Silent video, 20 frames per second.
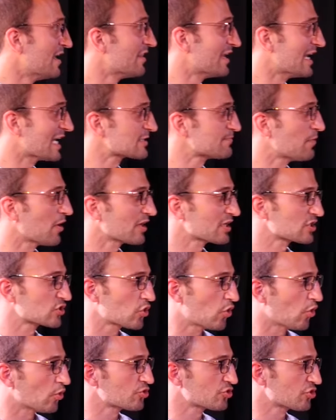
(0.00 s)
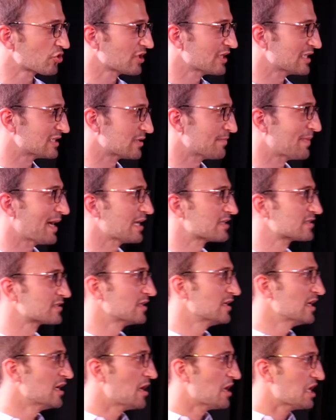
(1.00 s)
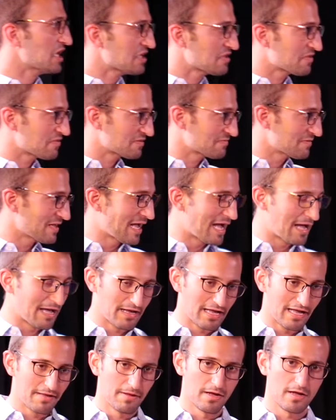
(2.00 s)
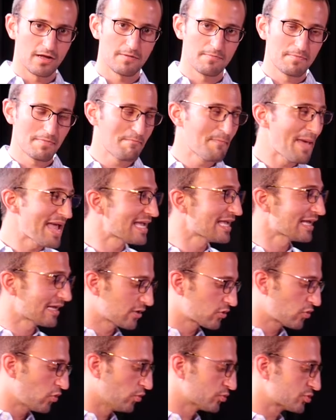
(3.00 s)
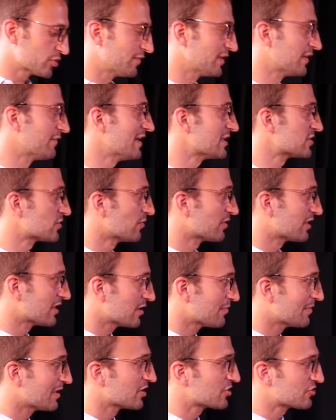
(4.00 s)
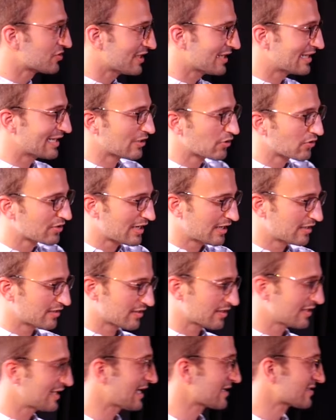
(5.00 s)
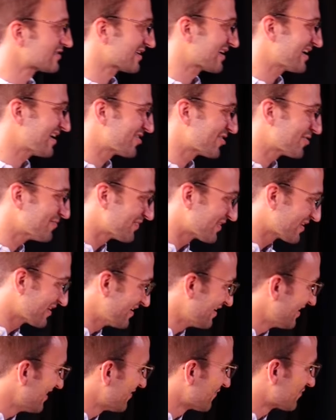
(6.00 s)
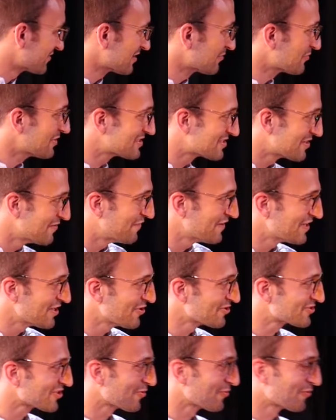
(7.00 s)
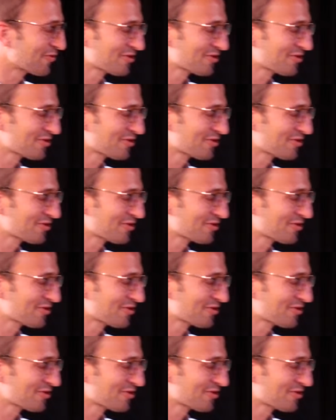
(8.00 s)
next part is culture. It's about making a culture of innovation within the military, and it all kind of connects together. For some reason, the videos aren't